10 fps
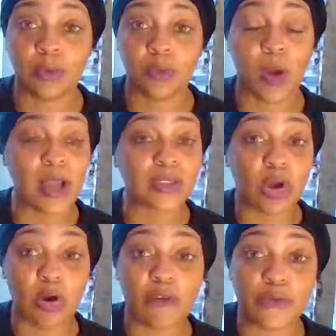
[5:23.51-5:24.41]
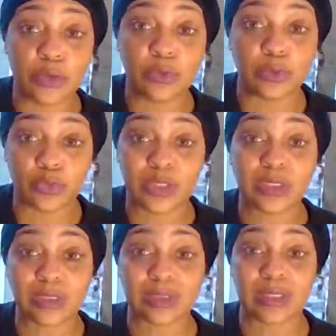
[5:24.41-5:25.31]
Why it's hard for you to
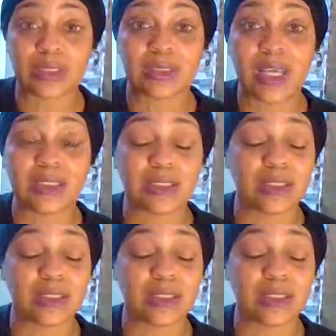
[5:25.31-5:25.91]
reach it. success.